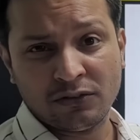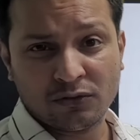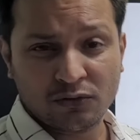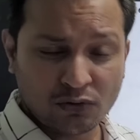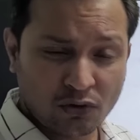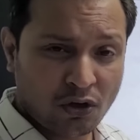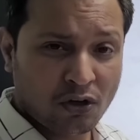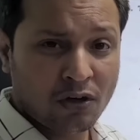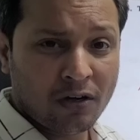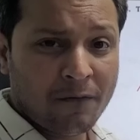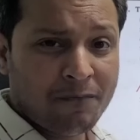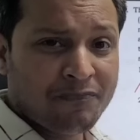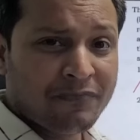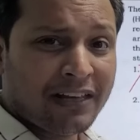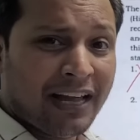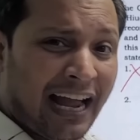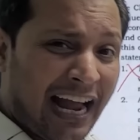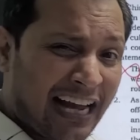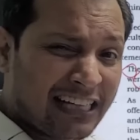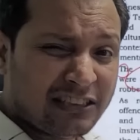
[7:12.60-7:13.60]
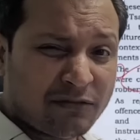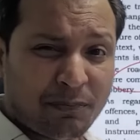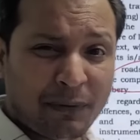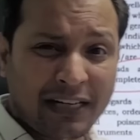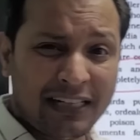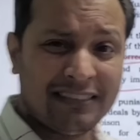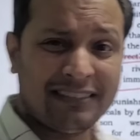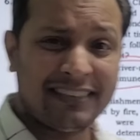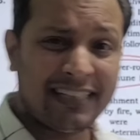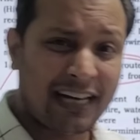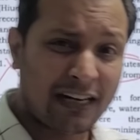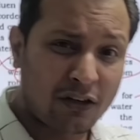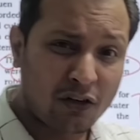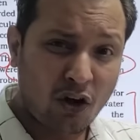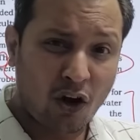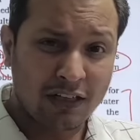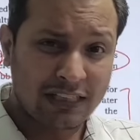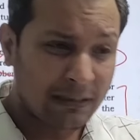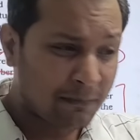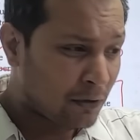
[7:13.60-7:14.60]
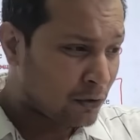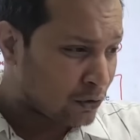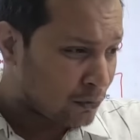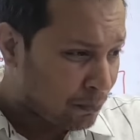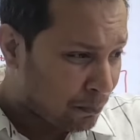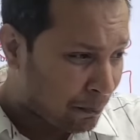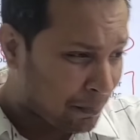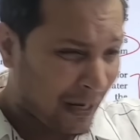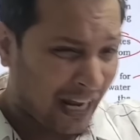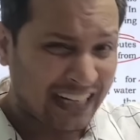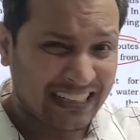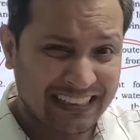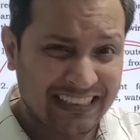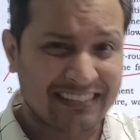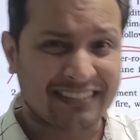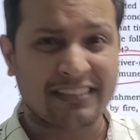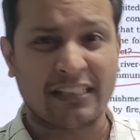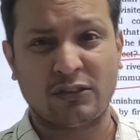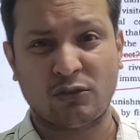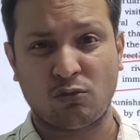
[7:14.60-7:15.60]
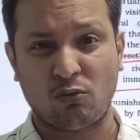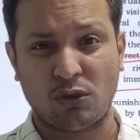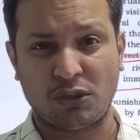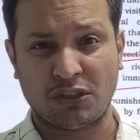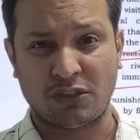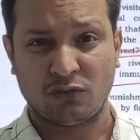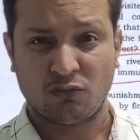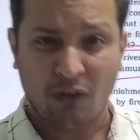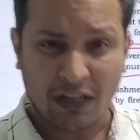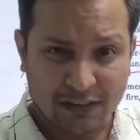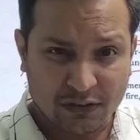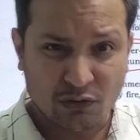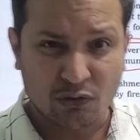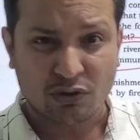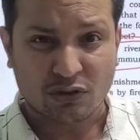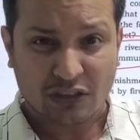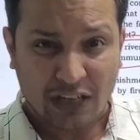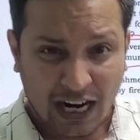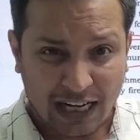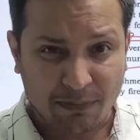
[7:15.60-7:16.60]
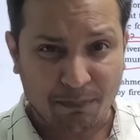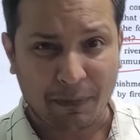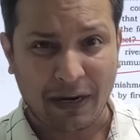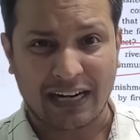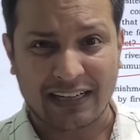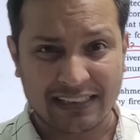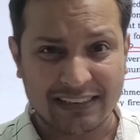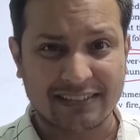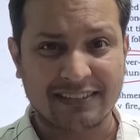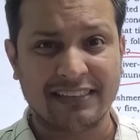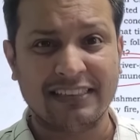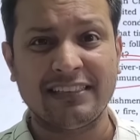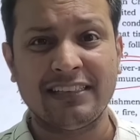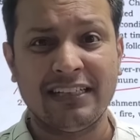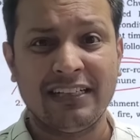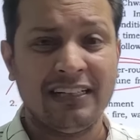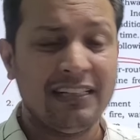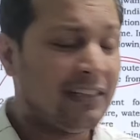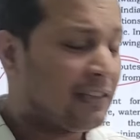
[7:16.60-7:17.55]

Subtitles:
So aspirants, they are not able to practice such questions. Once you start practicing